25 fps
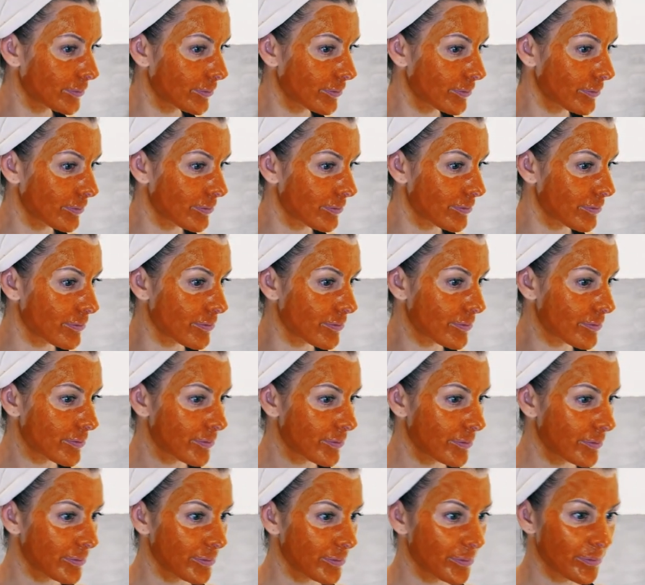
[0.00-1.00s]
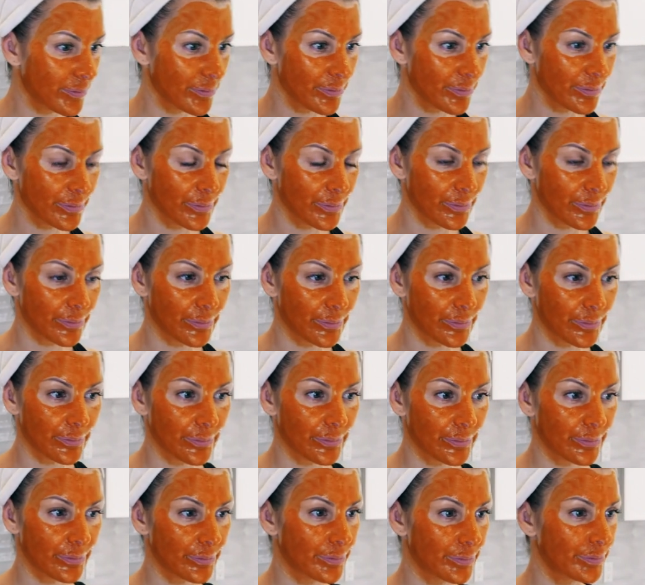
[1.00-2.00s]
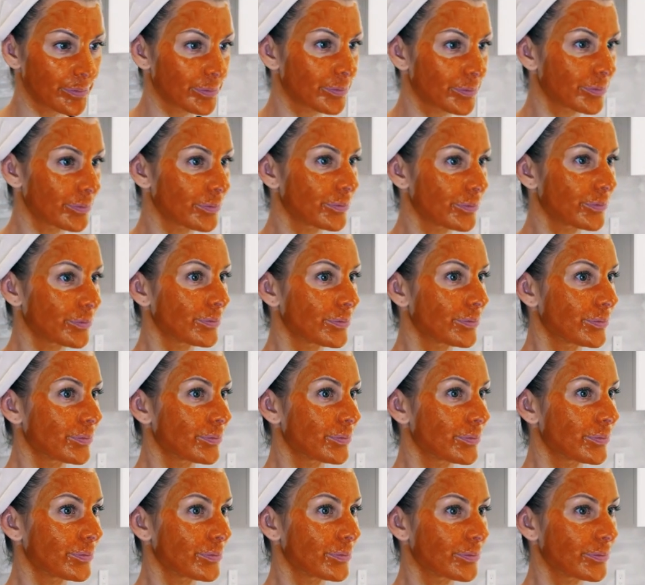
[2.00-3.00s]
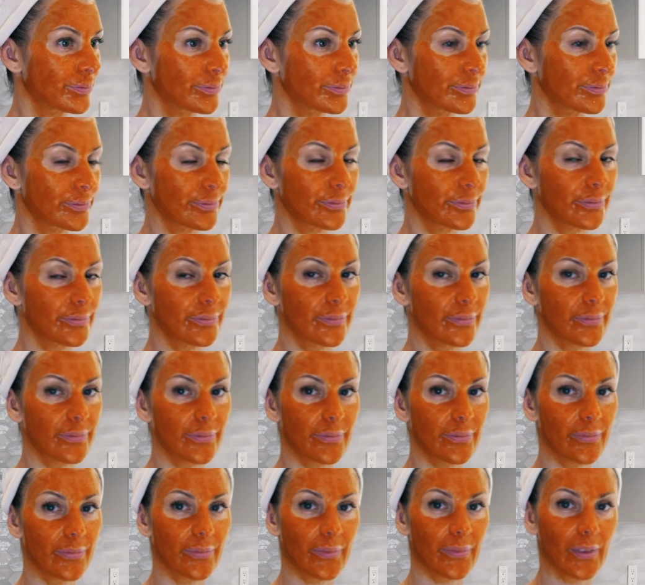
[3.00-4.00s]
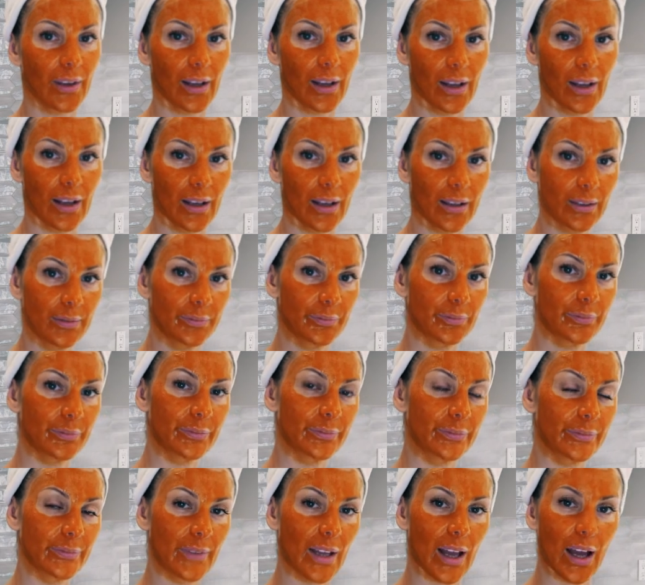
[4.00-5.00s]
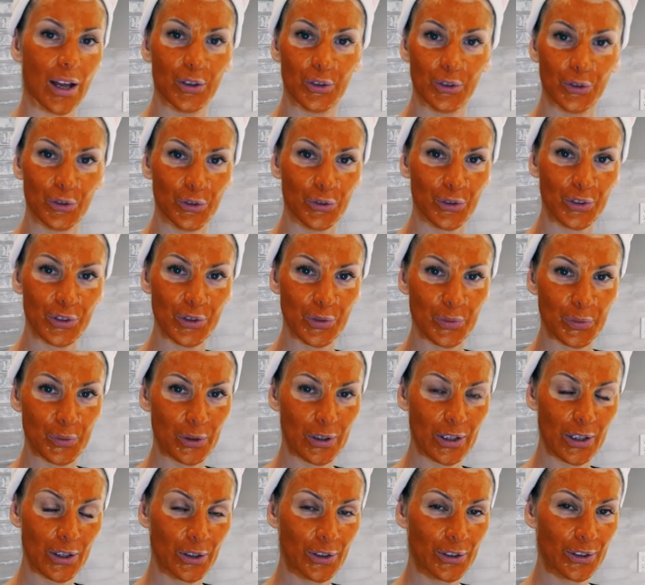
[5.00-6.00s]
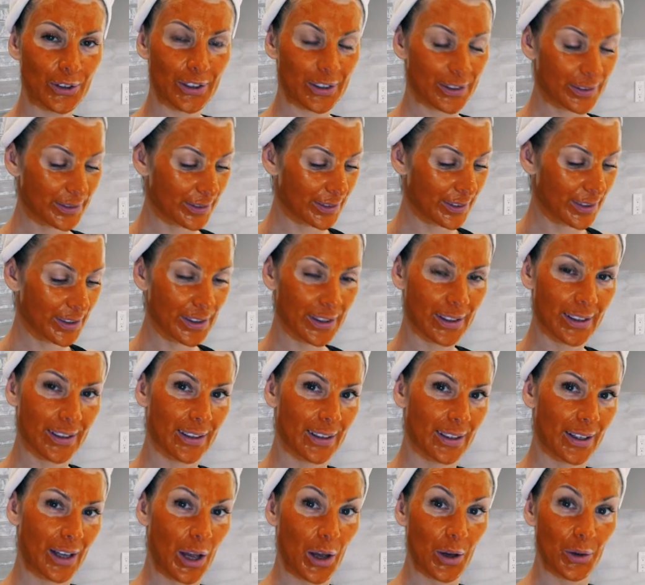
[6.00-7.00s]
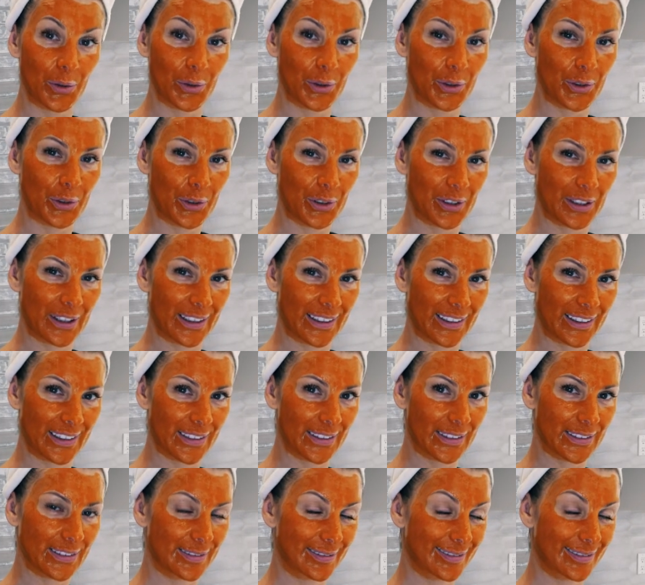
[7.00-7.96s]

3 weeks with results that last just as long. I don't know if it's a pretty look. What do you think?